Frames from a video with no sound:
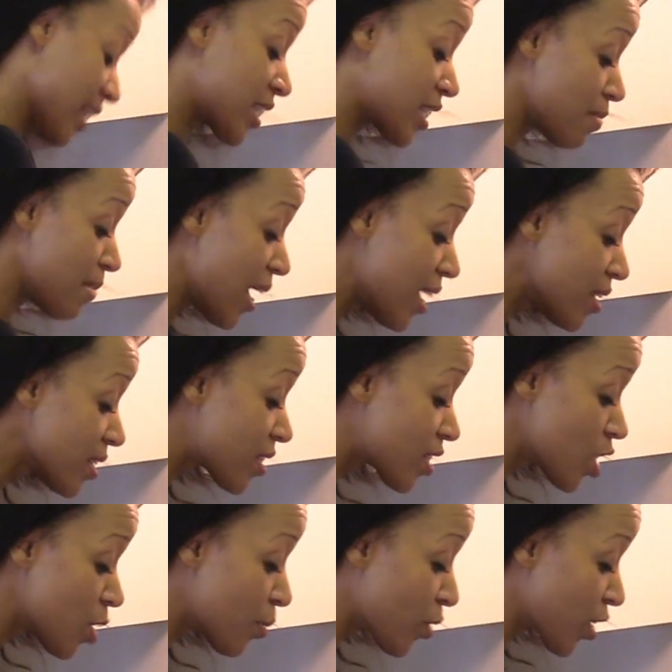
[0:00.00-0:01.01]
It smells
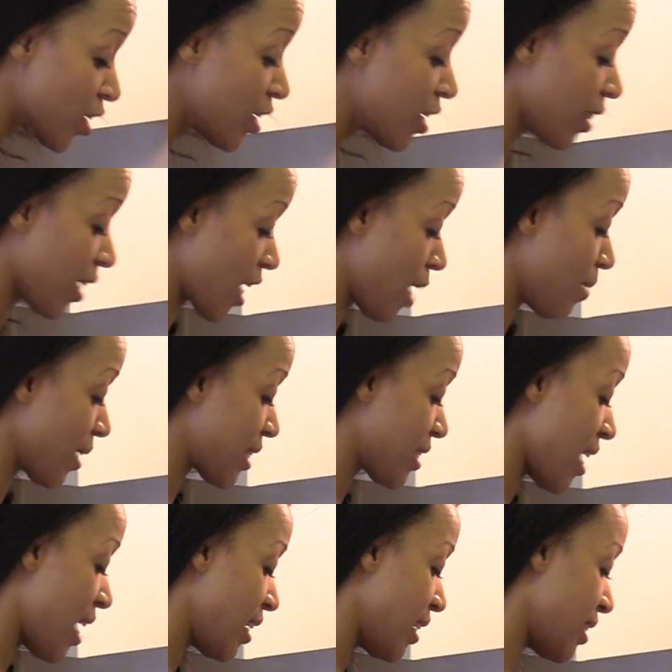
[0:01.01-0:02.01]
super good. Like I'm
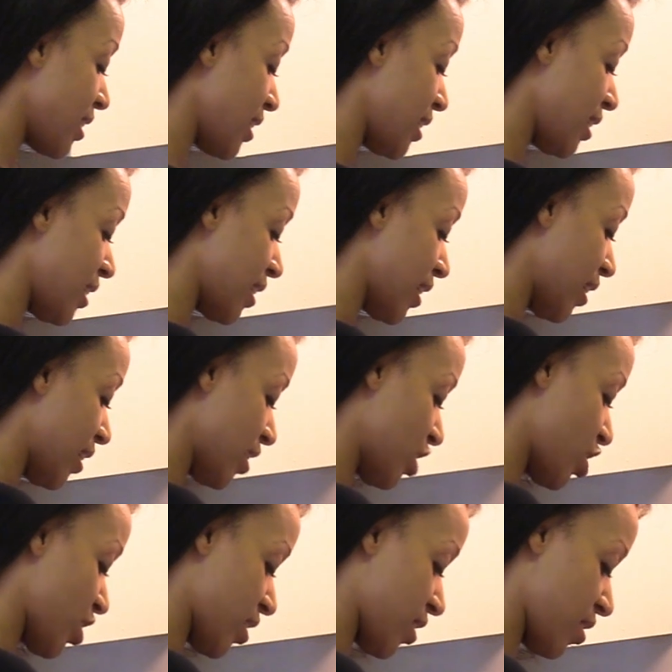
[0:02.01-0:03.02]
excited to eat it.
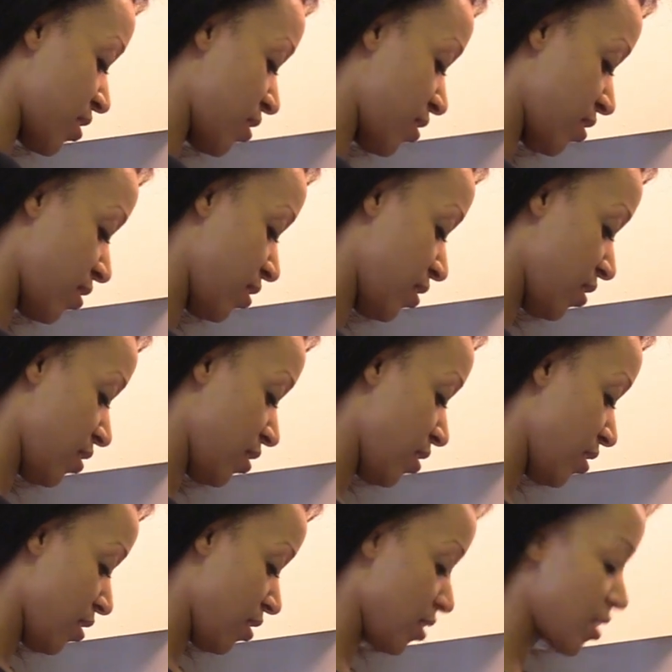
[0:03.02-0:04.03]
It's just,
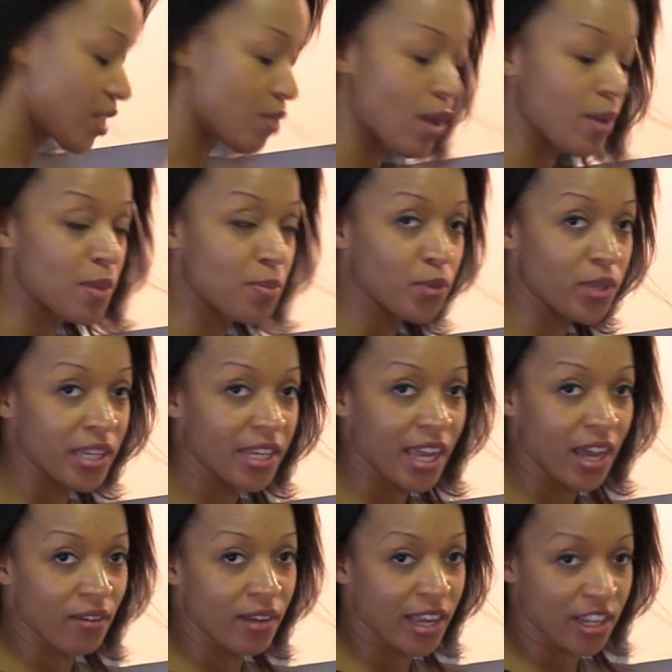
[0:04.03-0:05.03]
this is why people eat
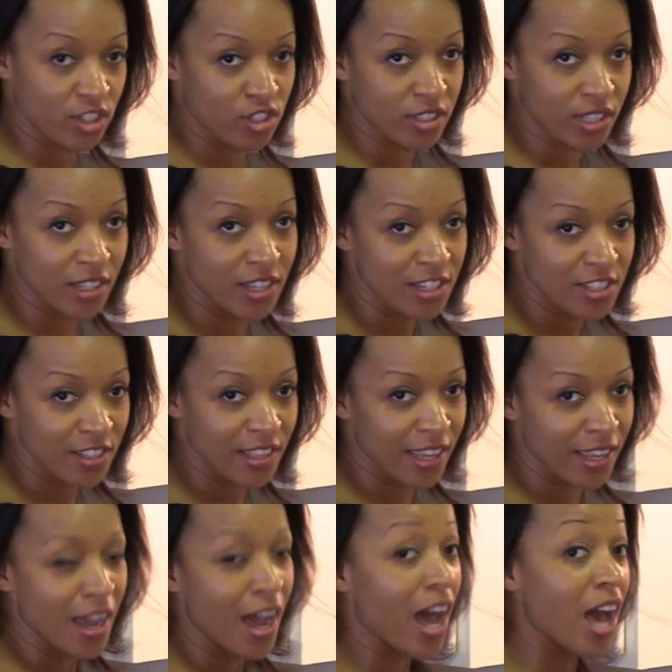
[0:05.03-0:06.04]
out actually, because they're
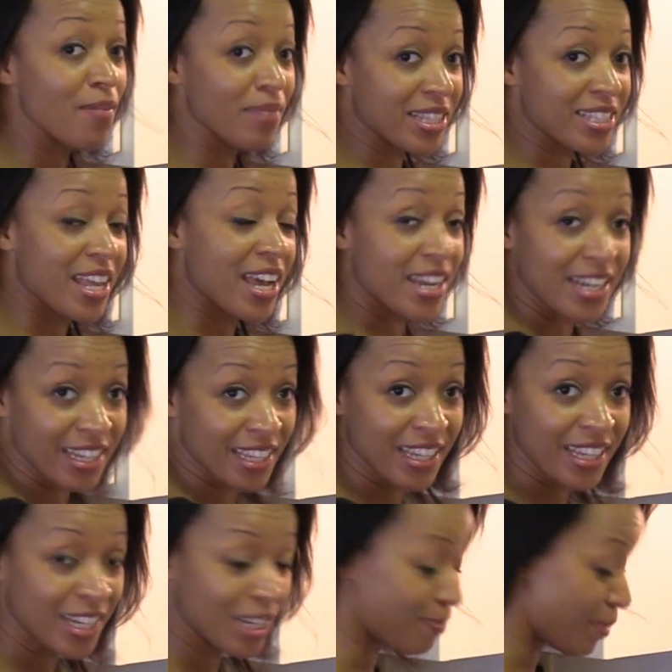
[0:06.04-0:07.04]
like, I'm excited
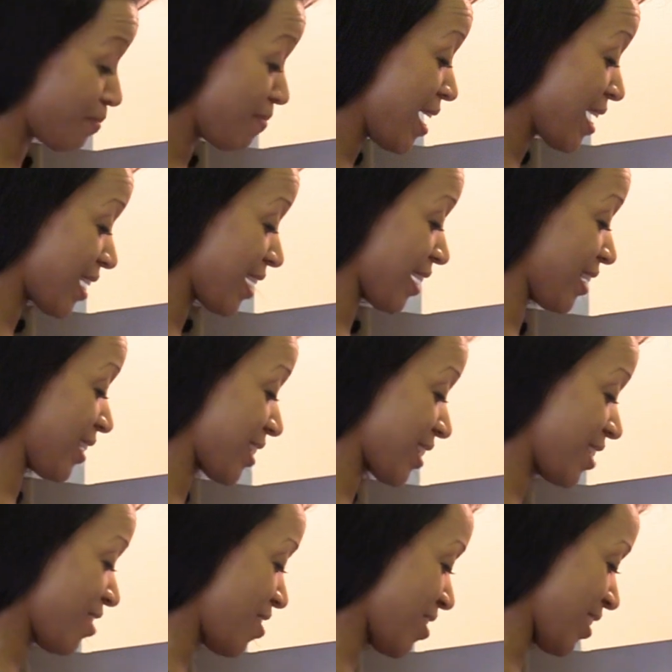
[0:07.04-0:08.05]
to eat it, but making it is
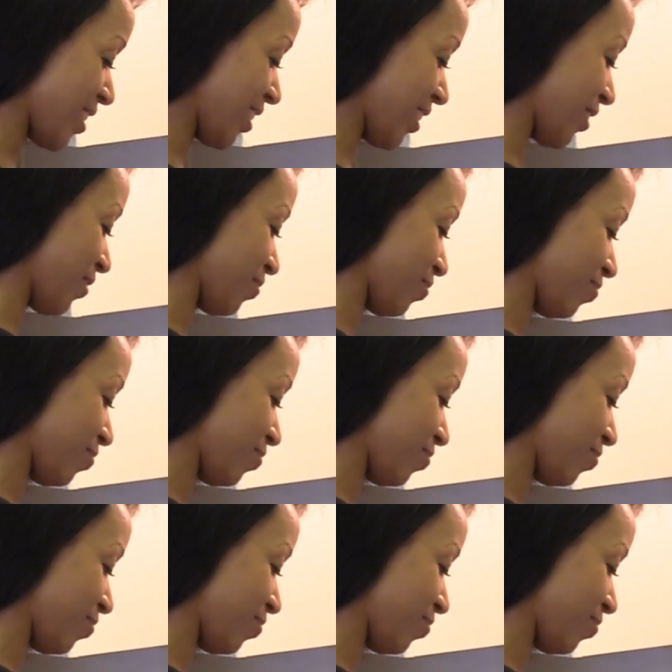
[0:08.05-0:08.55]
annoying.